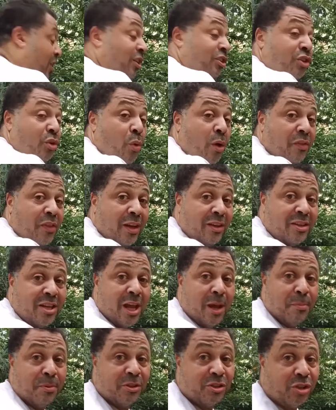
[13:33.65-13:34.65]
Because you want that
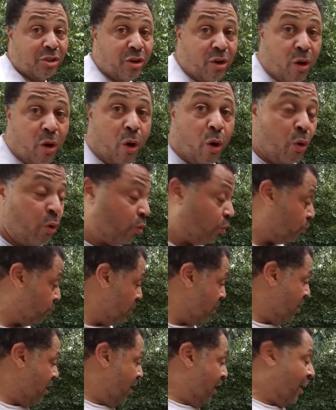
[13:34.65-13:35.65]
temperature to hold.
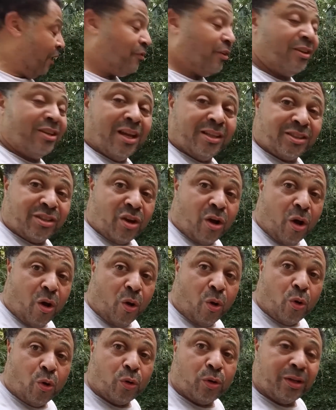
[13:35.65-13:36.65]
If it doesn't
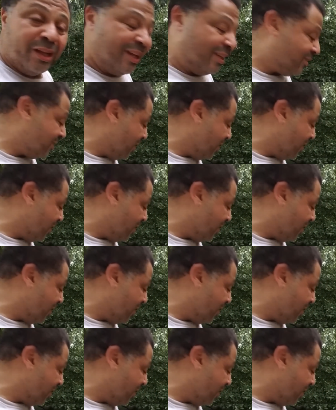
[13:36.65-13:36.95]
hold, it's